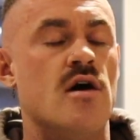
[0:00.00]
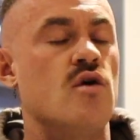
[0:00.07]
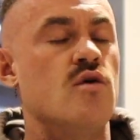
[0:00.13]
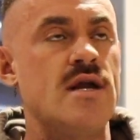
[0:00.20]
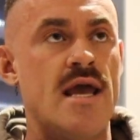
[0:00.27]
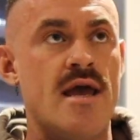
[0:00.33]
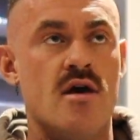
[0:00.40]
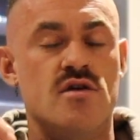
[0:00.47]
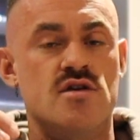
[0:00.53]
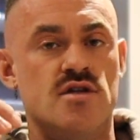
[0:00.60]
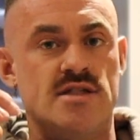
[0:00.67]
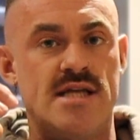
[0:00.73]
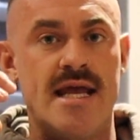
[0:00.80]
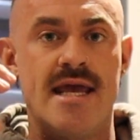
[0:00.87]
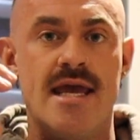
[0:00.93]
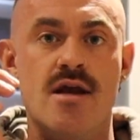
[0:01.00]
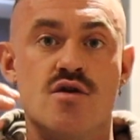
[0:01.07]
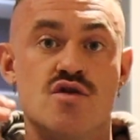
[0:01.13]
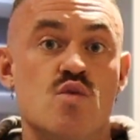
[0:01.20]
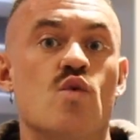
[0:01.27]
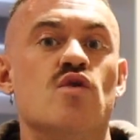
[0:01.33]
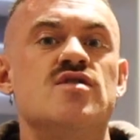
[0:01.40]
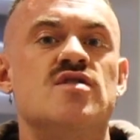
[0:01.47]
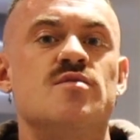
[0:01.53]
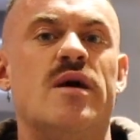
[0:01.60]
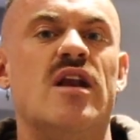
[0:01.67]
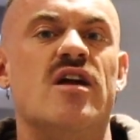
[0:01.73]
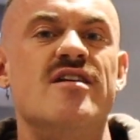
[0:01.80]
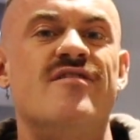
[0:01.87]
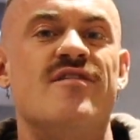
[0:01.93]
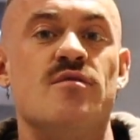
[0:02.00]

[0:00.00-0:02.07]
I only hit 110 kilos once in my life.